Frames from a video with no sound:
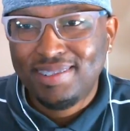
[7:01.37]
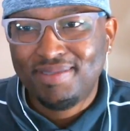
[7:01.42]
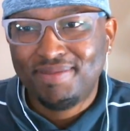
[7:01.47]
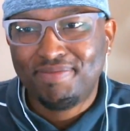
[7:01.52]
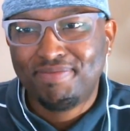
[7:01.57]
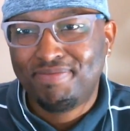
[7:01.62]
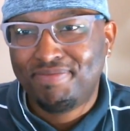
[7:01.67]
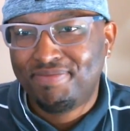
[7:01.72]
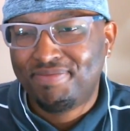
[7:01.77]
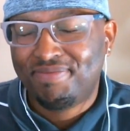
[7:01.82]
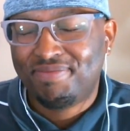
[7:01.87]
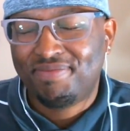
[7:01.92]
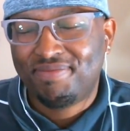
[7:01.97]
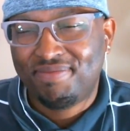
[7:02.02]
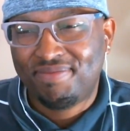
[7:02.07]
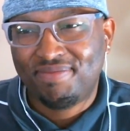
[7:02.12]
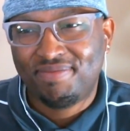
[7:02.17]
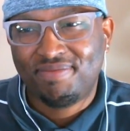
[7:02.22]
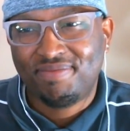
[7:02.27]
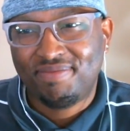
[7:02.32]
I'm assuming that's
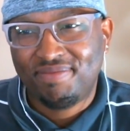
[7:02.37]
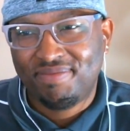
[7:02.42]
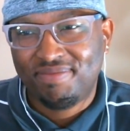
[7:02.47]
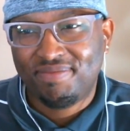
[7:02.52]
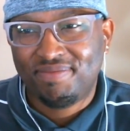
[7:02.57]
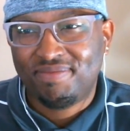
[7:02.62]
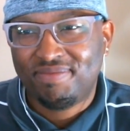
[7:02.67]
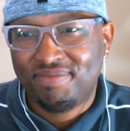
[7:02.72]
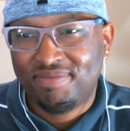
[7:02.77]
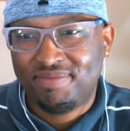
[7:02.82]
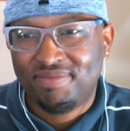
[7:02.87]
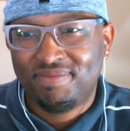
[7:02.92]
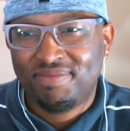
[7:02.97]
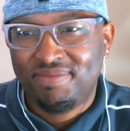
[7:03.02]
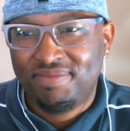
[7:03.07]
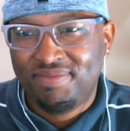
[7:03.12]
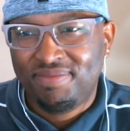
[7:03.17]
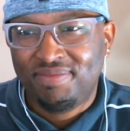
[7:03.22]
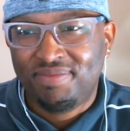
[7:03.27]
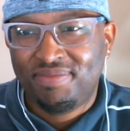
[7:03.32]
supposed to say 100
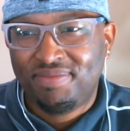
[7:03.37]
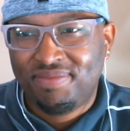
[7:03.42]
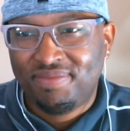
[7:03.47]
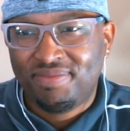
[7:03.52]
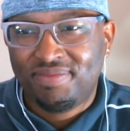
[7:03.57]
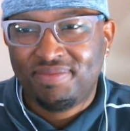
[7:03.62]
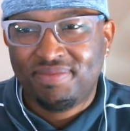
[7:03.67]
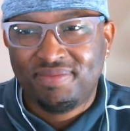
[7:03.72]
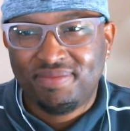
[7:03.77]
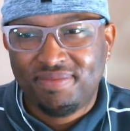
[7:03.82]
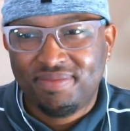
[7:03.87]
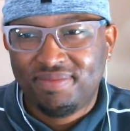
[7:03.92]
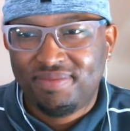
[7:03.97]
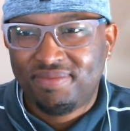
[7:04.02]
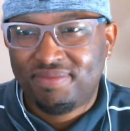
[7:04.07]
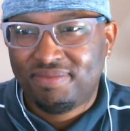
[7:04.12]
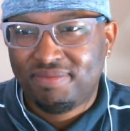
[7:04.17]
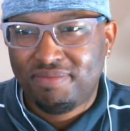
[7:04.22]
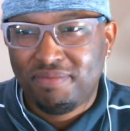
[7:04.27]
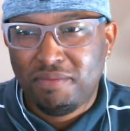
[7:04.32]
percent, but
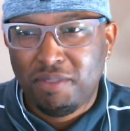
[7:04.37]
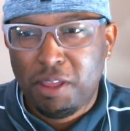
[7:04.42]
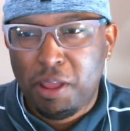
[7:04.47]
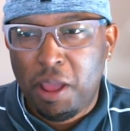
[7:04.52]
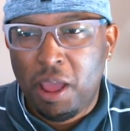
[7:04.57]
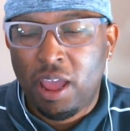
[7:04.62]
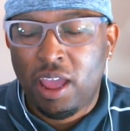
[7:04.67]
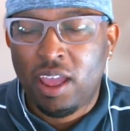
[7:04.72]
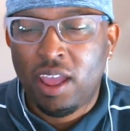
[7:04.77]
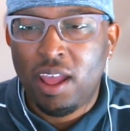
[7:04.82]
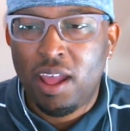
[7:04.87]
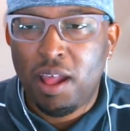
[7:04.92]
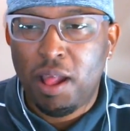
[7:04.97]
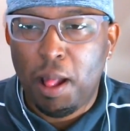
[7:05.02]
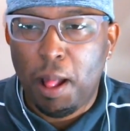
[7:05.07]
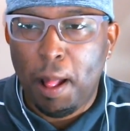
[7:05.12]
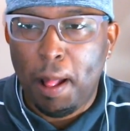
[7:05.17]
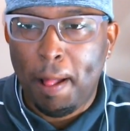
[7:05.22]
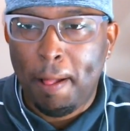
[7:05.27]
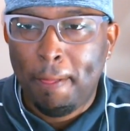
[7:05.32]
uh, he probably hit
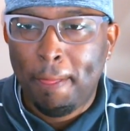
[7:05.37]
the wrong